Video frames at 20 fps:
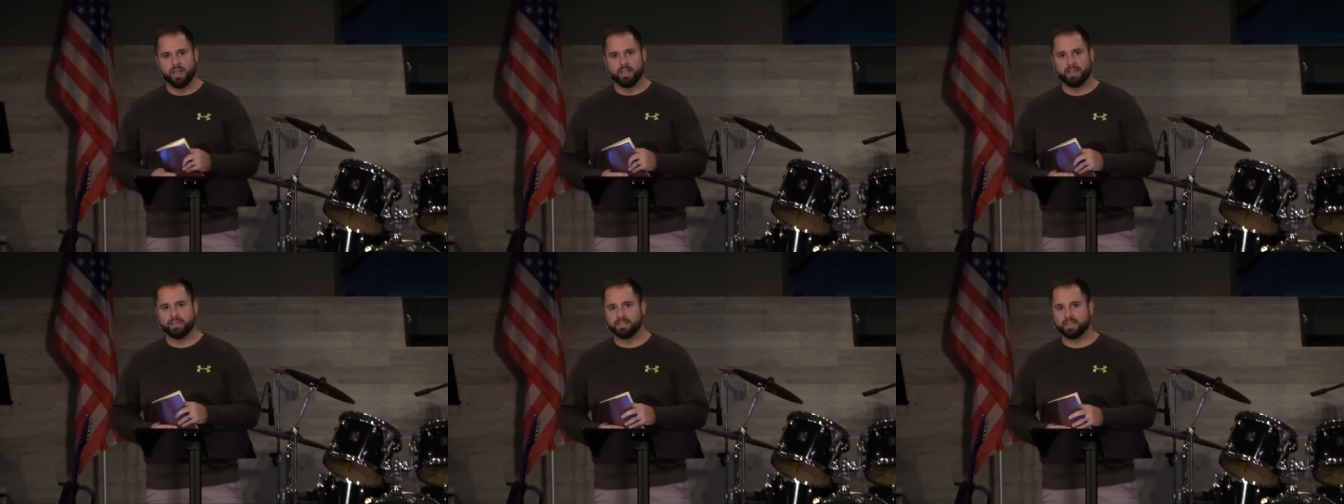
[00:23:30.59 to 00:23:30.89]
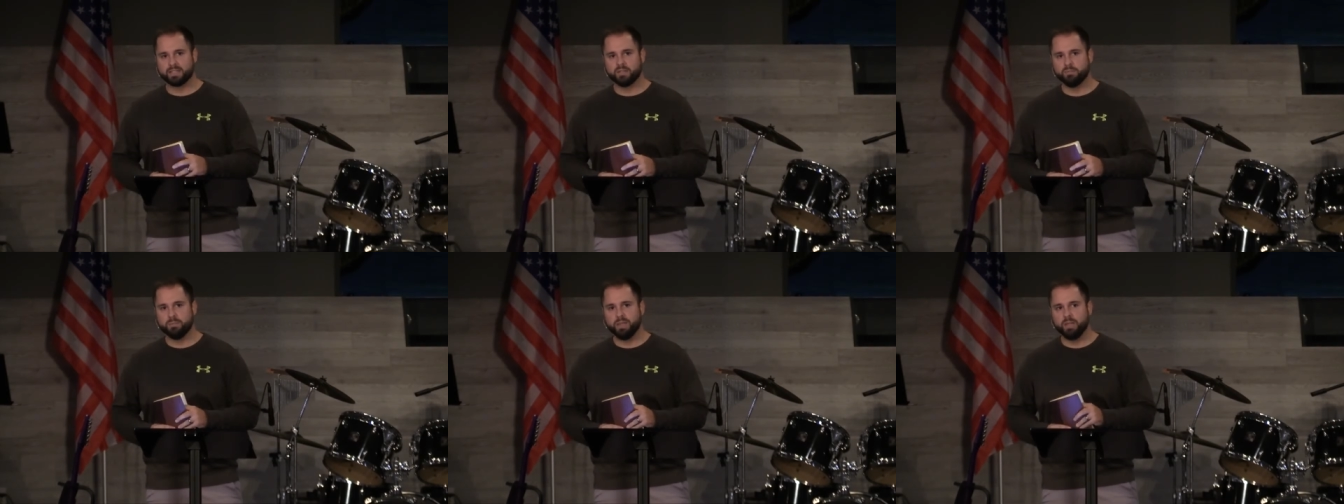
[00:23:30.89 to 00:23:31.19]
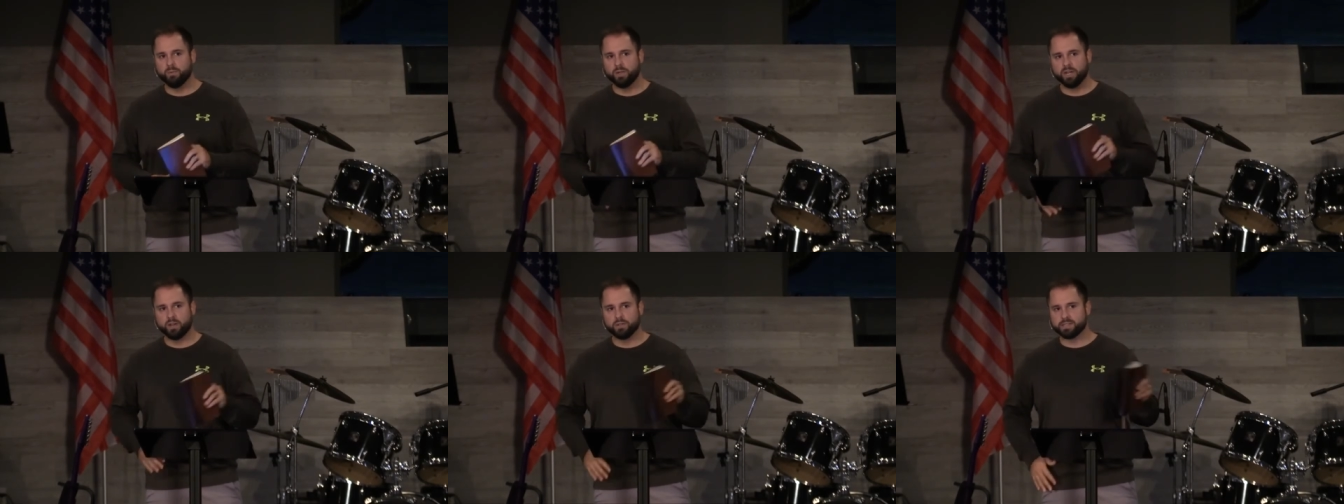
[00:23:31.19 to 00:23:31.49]
That doesn't
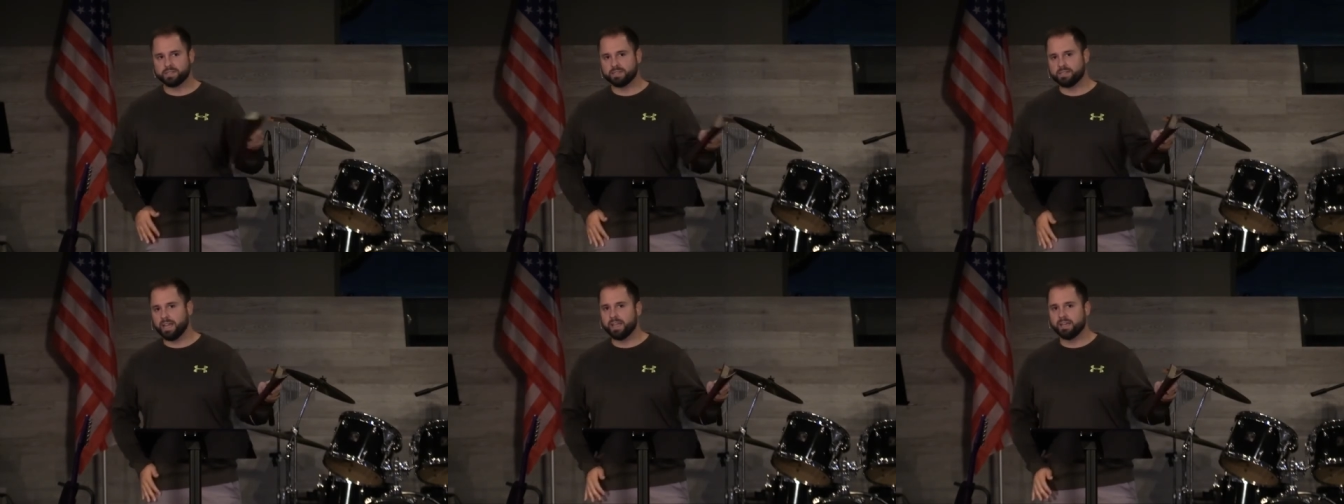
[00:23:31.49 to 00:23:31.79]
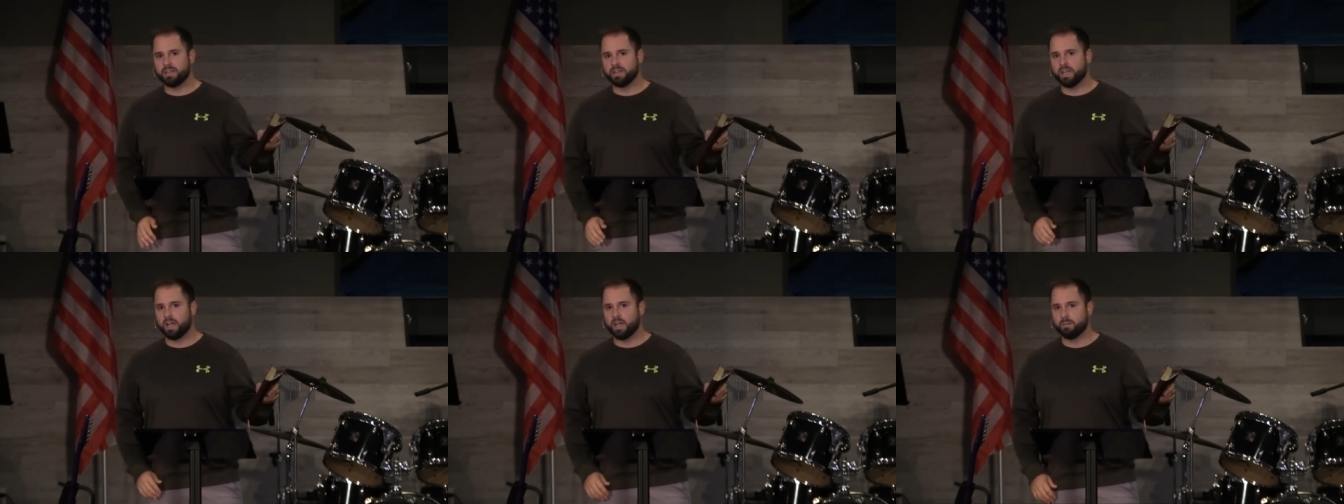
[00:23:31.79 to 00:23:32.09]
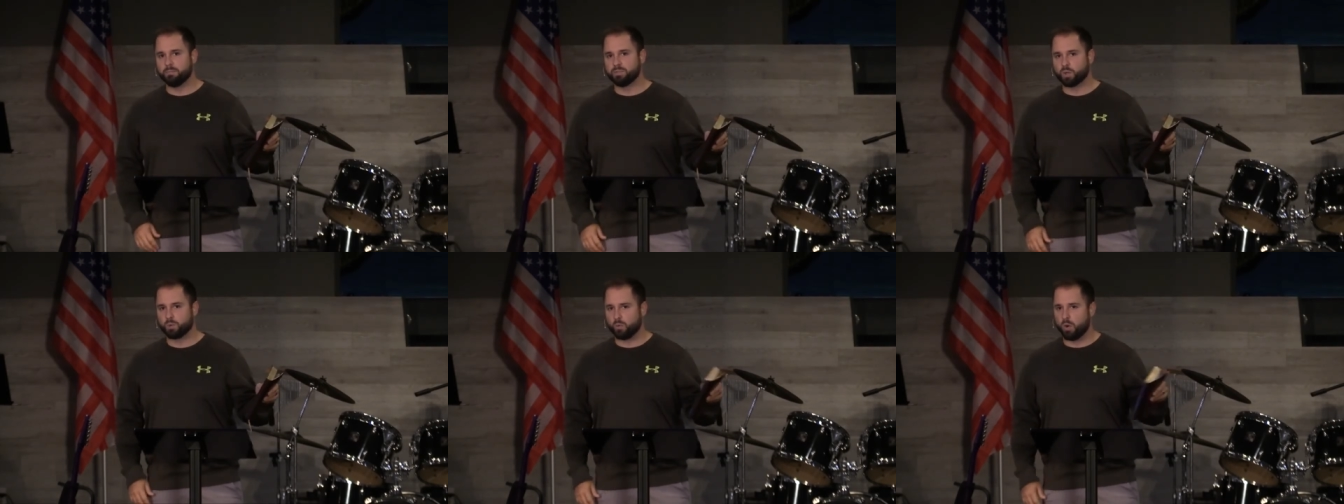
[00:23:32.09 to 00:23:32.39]
mean we don't stand
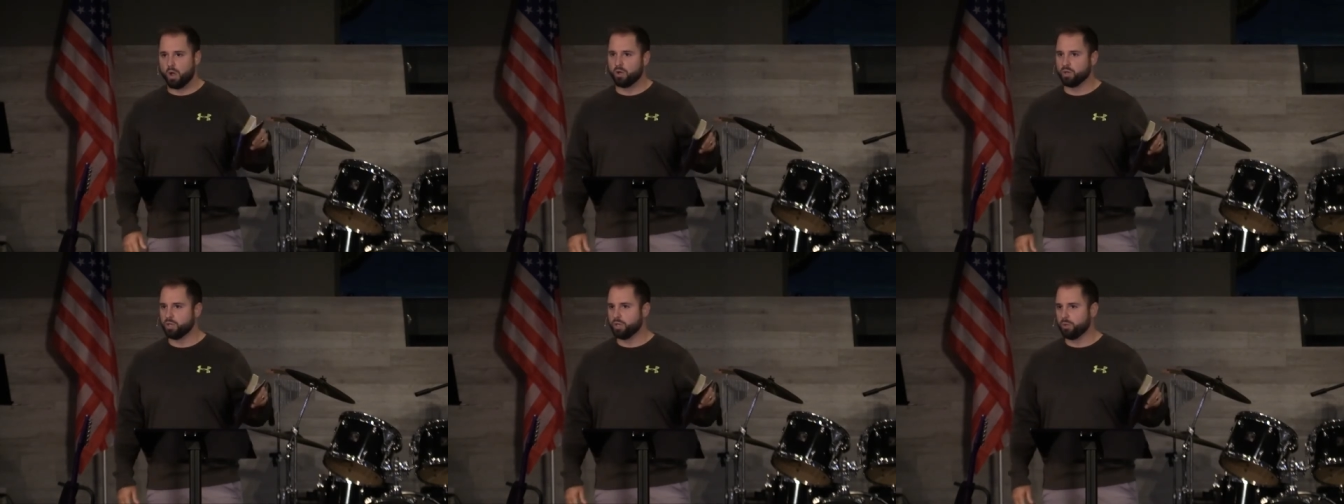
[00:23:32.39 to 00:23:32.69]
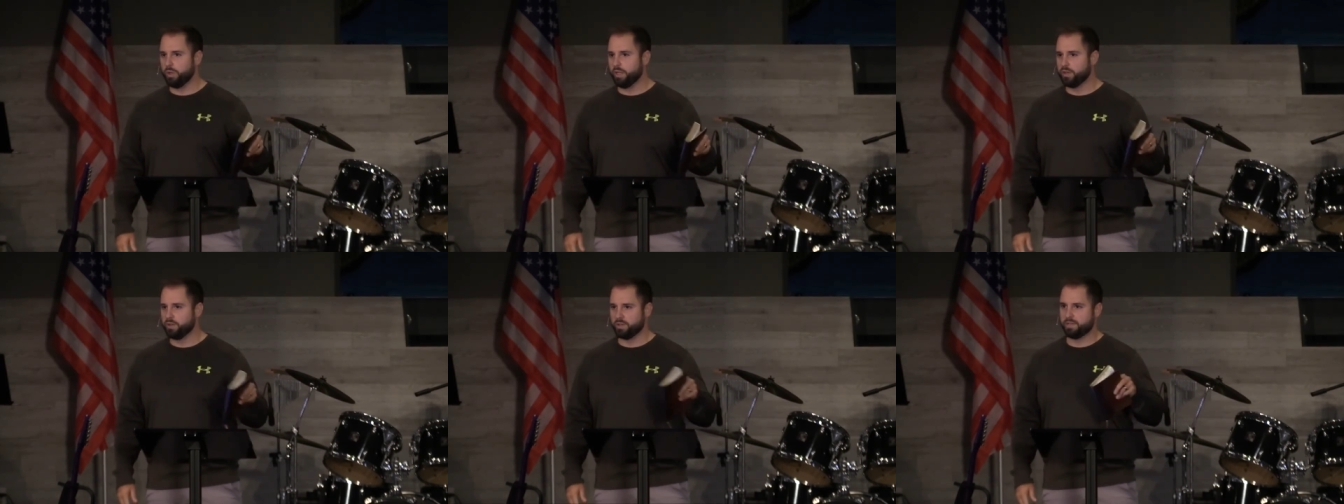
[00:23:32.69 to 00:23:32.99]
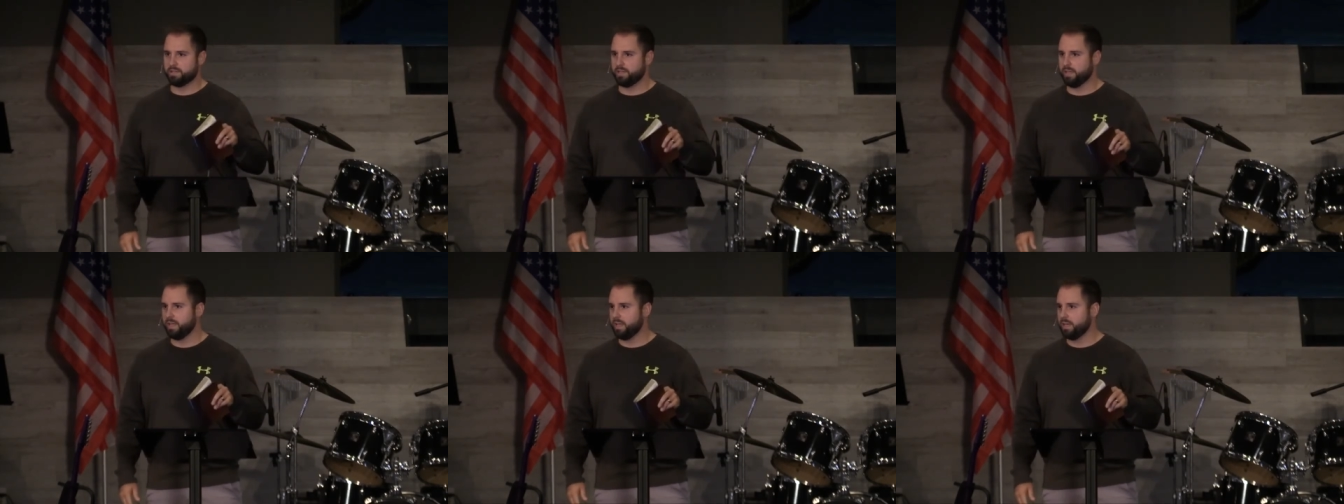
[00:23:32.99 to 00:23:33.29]
up to wrongdoing or
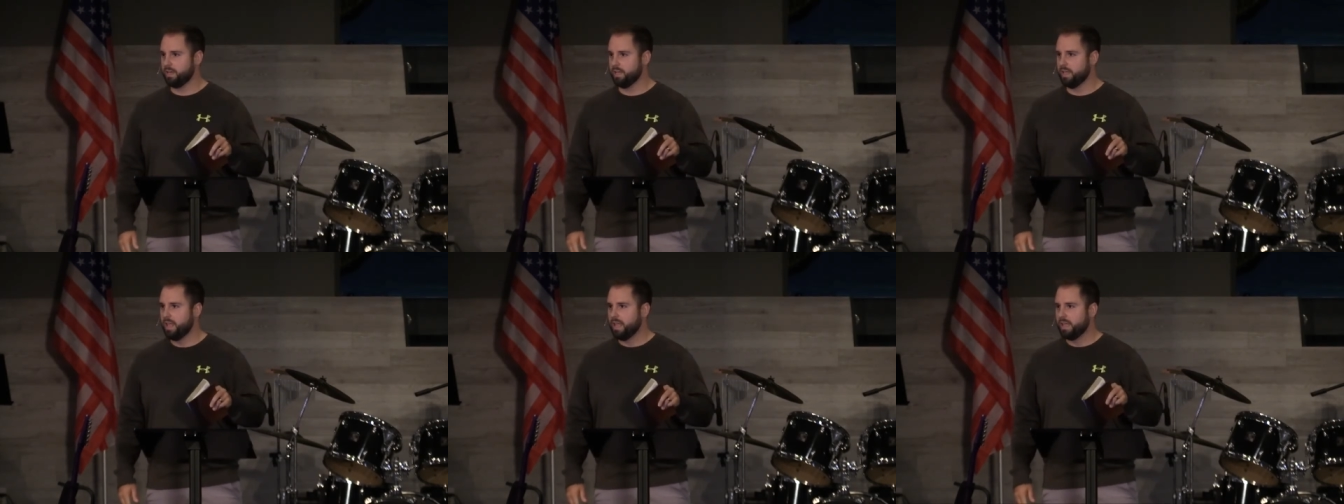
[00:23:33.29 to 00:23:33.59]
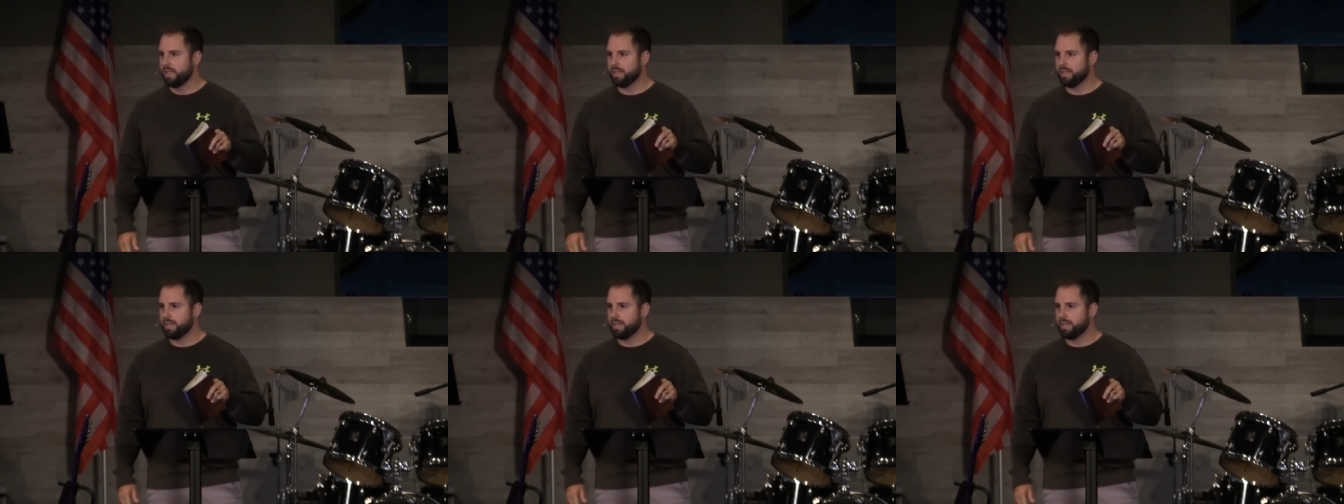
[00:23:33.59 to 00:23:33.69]
sin.